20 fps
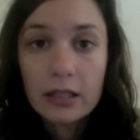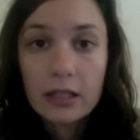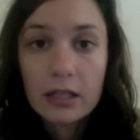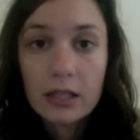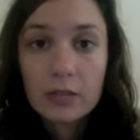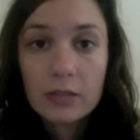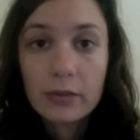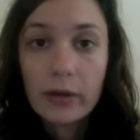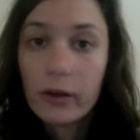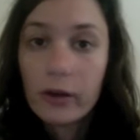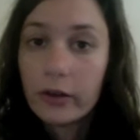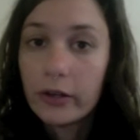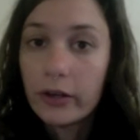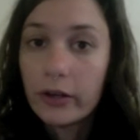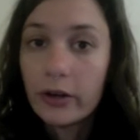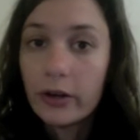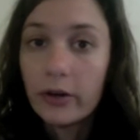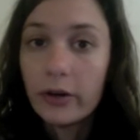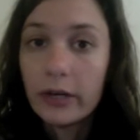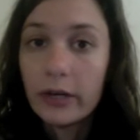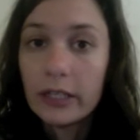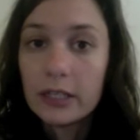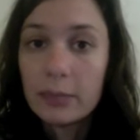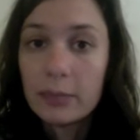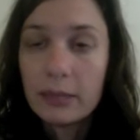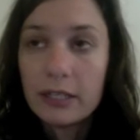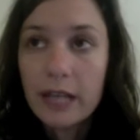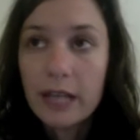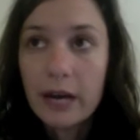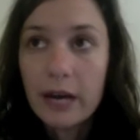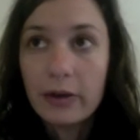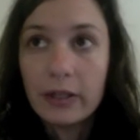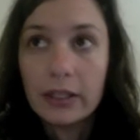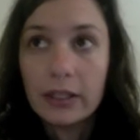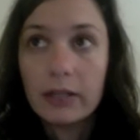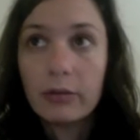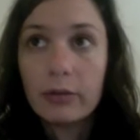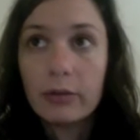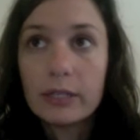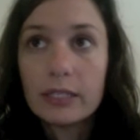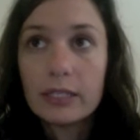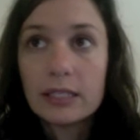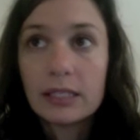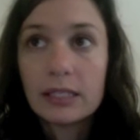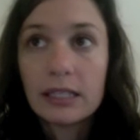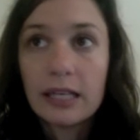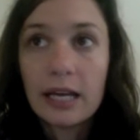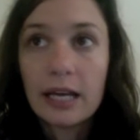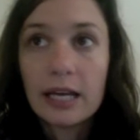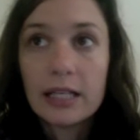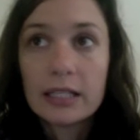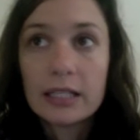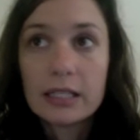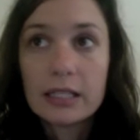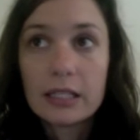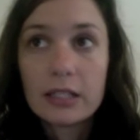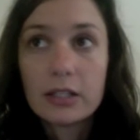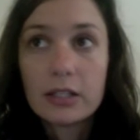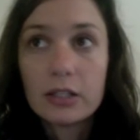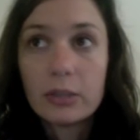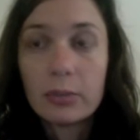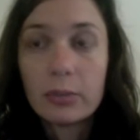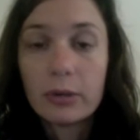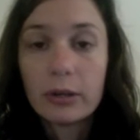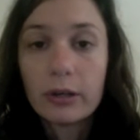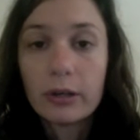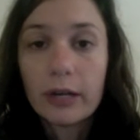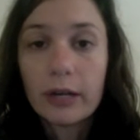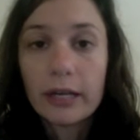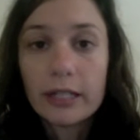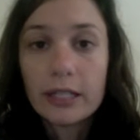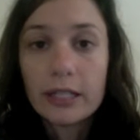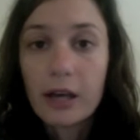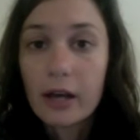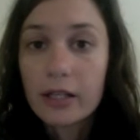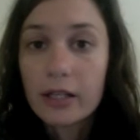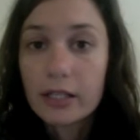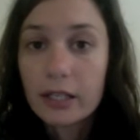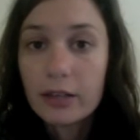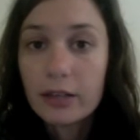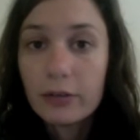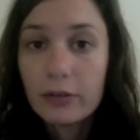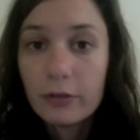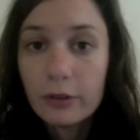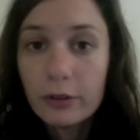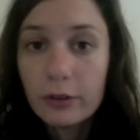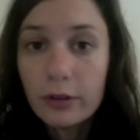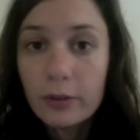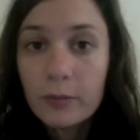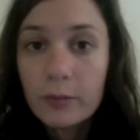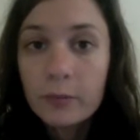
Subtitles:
As we all know, it's been touted recently as a super antioxidant food.